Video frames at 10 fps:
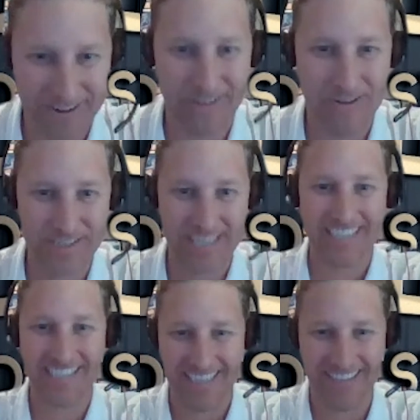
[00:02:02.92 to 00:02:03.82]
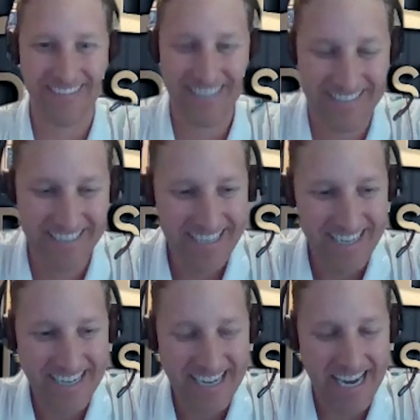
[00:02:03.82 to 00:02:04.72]
closing a deal.
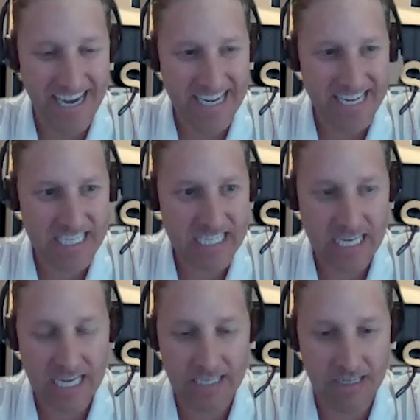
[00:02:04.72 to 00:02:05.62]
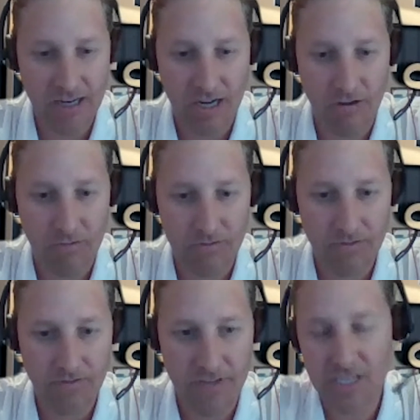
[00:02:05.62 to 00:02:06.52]
And he said,
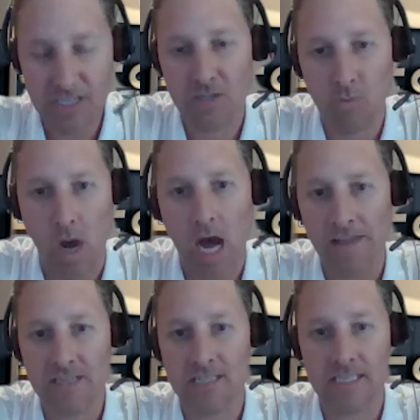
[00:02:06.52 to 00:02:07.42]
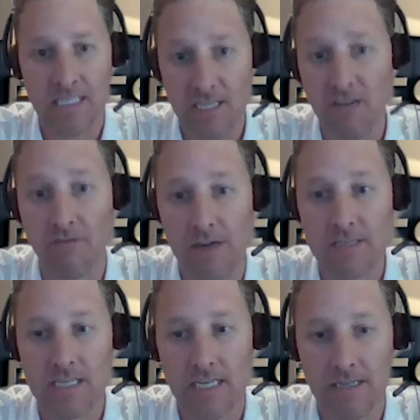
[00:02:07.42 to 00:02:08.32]
this is why, this is the
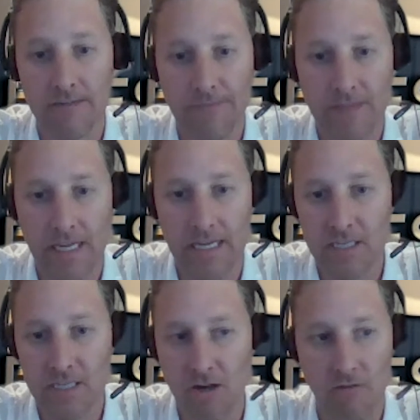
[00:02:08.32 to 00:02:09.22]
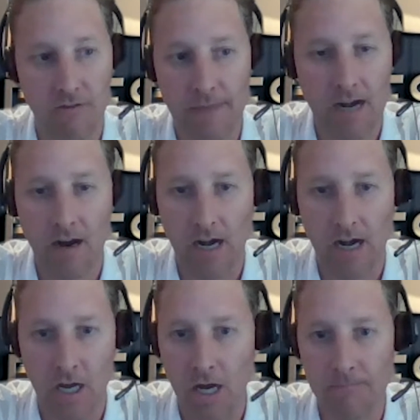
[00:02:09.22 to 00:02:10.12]
difference. And so from there, I
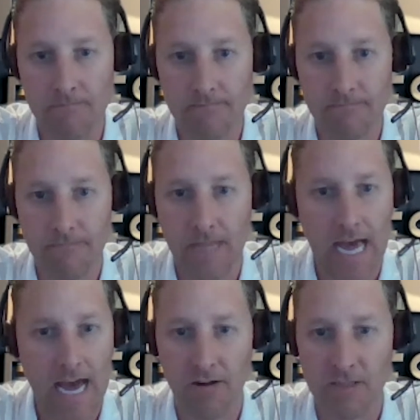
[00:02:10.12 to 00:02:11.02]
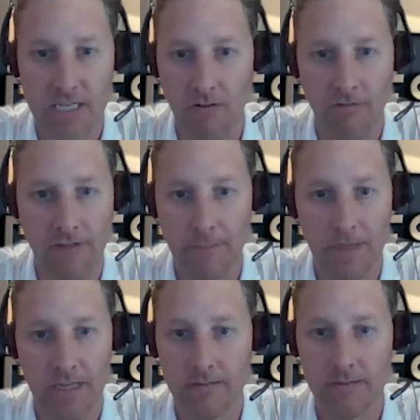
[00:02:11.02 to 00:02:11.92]
hung up the hat on single
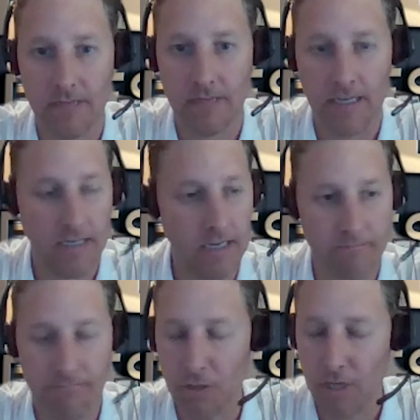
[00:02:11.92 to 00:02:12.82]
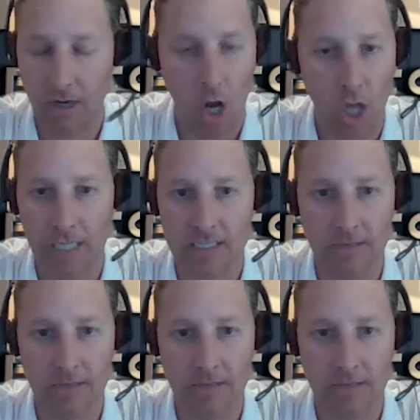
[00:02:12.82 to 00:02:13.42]
family and put it all into